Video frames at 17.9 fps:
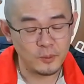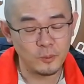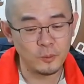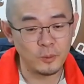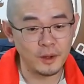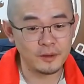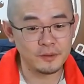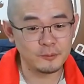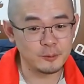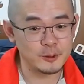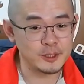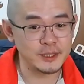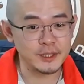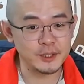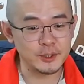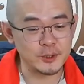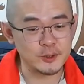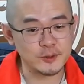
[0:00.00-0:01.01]
One
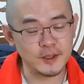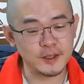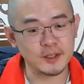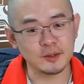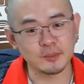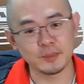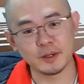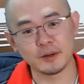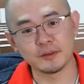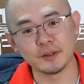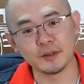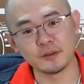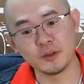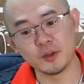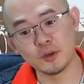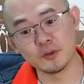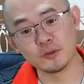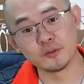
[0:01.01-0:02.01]
really good thing about the
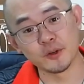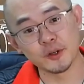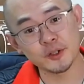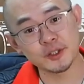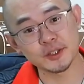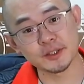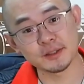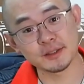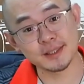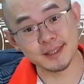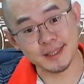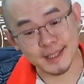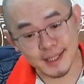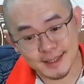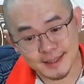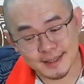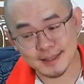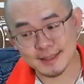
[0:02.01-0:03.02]
new version
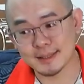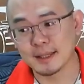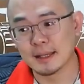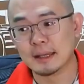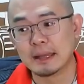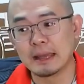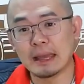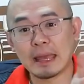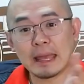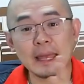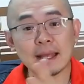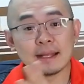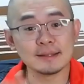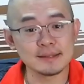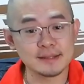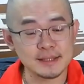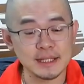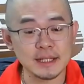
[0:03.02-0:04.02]
6
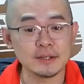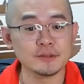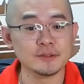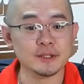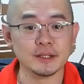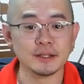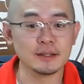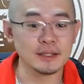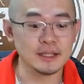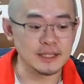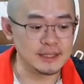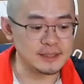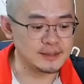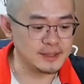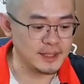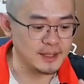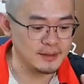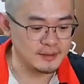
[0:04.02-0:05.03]
and 7 is
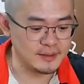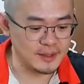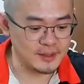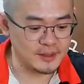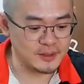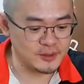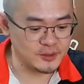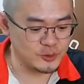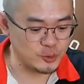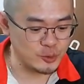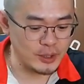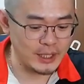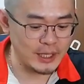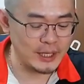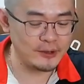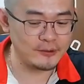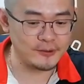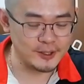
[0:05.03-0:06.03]
that the
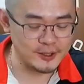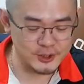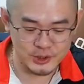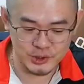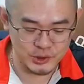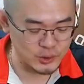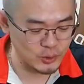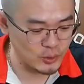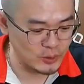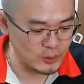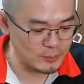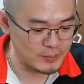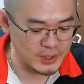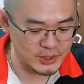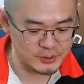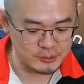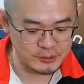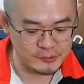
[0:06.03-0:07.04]
drive is so
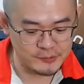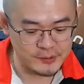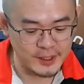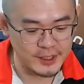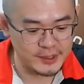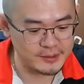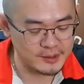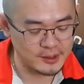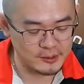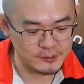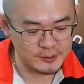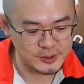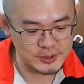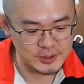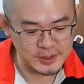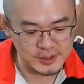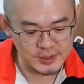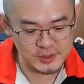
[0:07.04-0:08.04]
much refined now. You
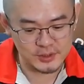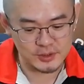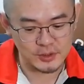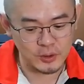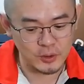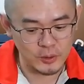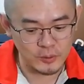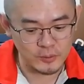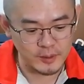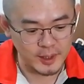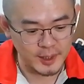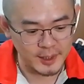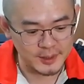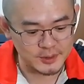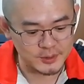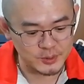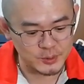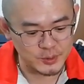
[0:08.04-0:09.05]
see, it is so
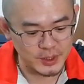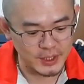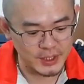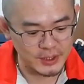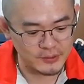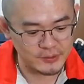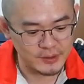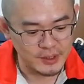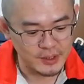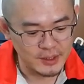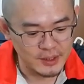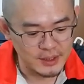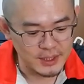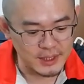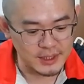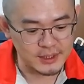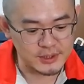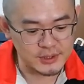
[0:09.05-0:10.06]
nice to drive.
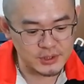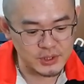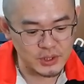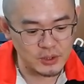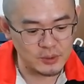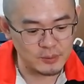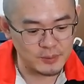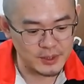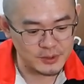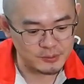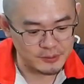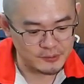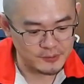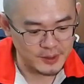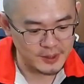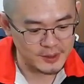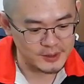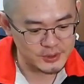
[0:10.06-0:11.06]
It is so much
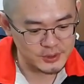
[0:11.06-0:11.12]
refined.